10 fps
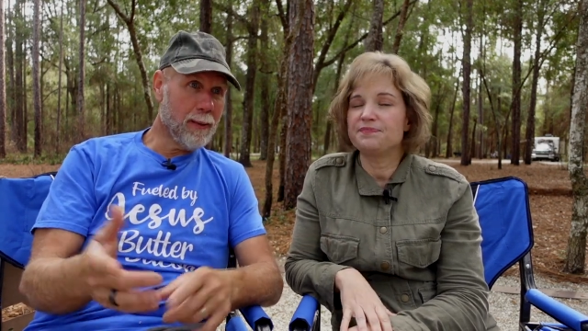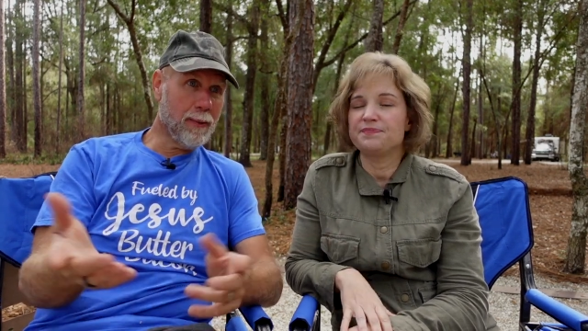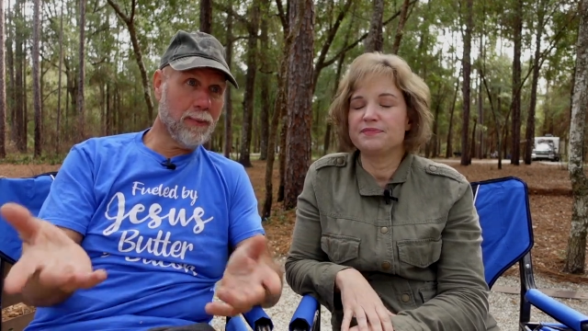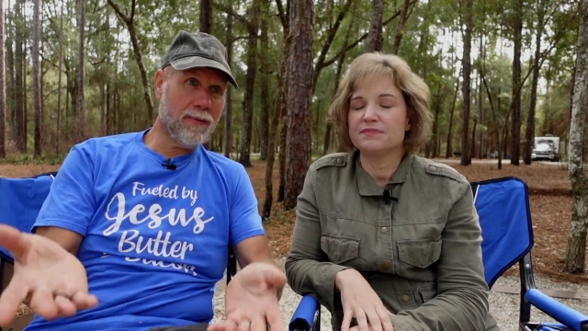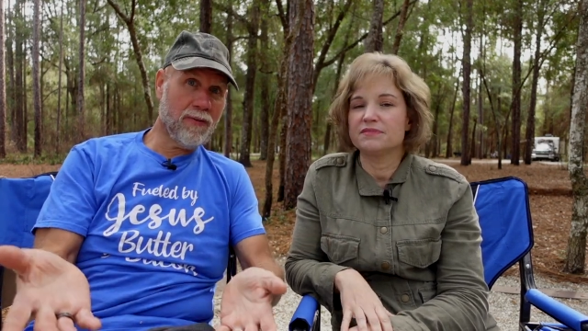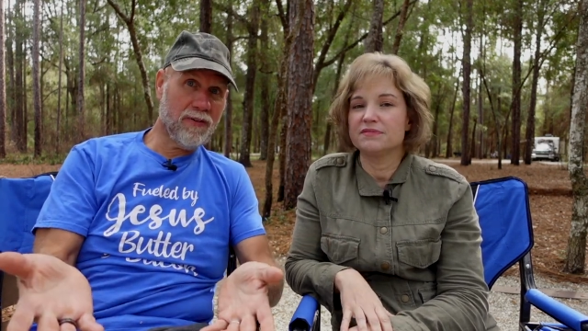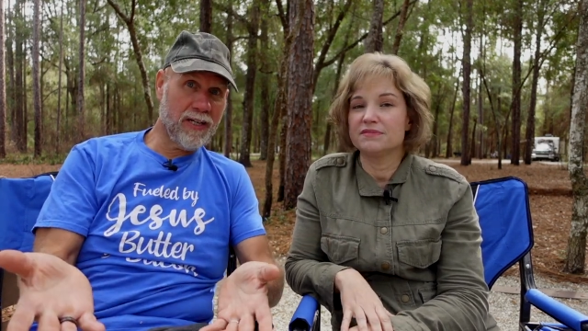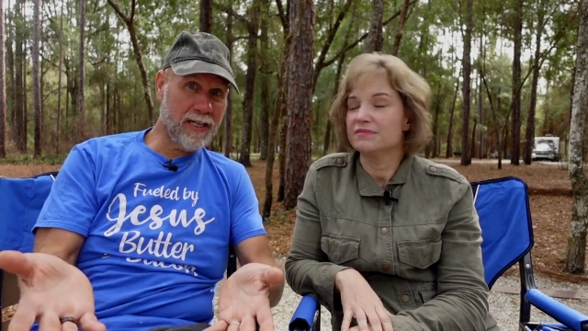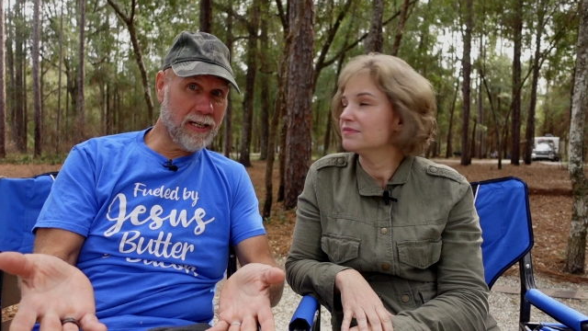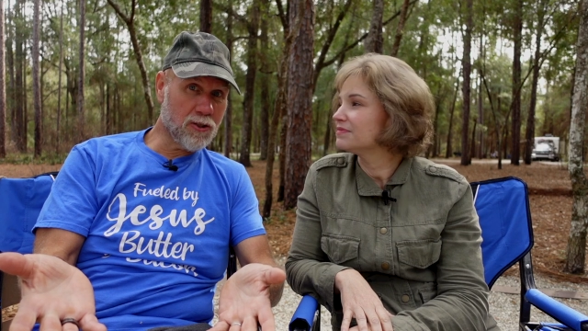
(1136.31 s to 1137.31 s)
Speaker 1: I mean, we've
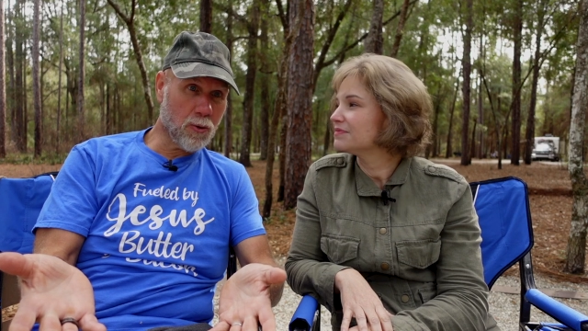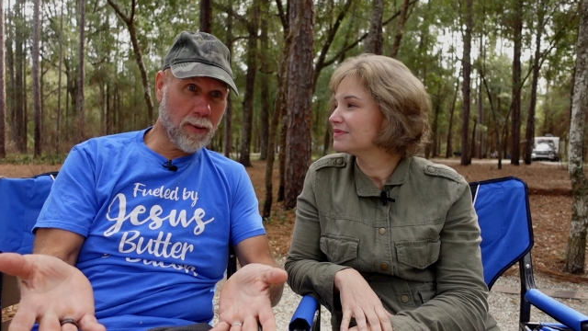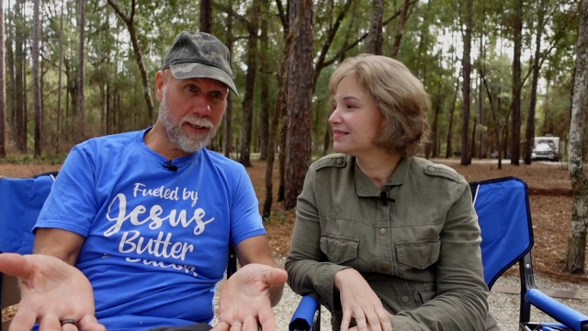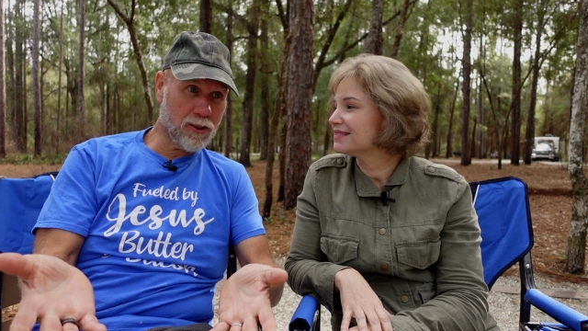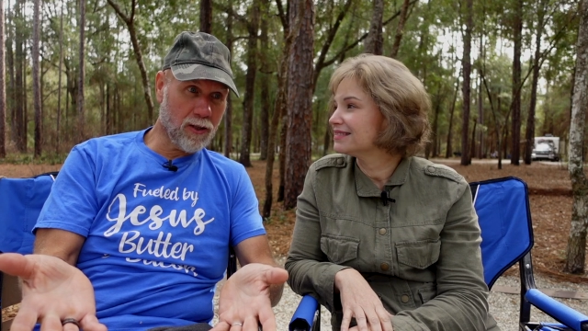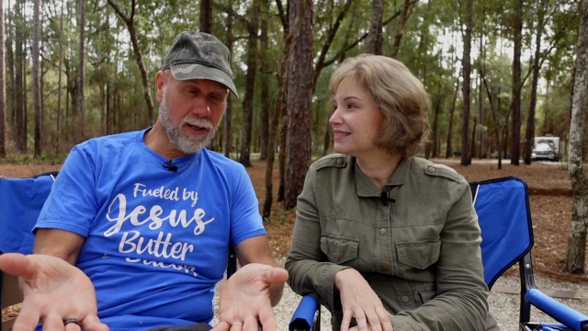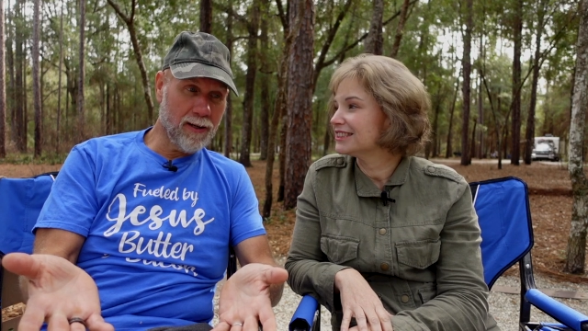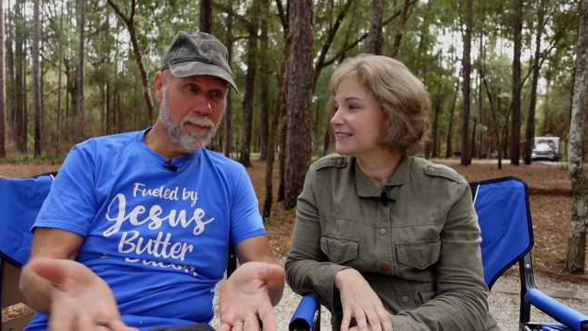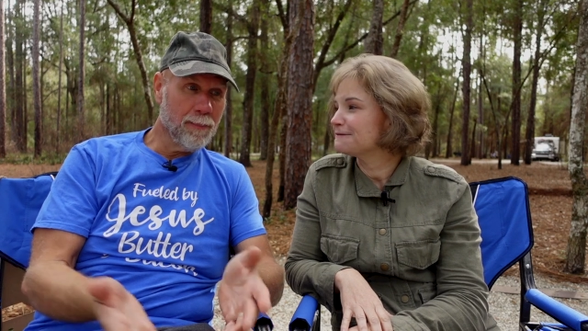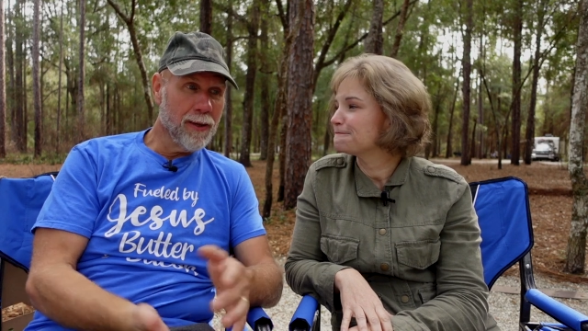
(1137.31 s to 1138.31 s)
even eaten a tarantula.